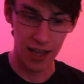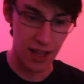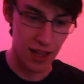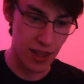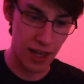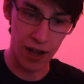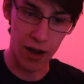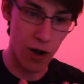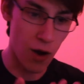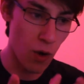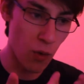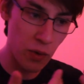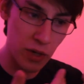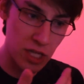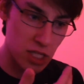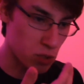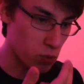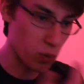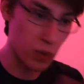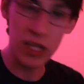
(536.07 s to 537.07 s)
They
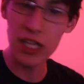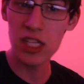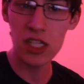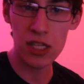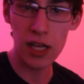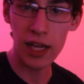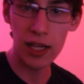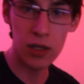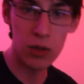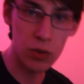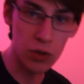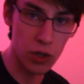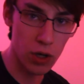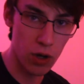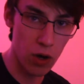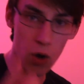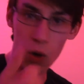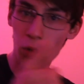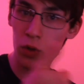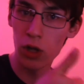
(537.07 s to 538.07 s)
always recycled
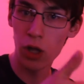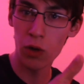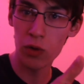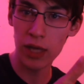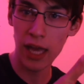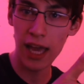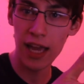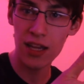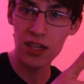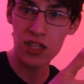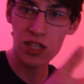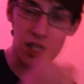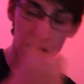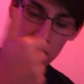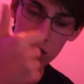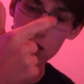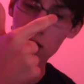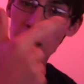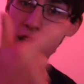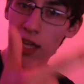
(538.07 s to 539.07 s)
old
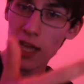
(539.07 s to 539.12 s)
locations,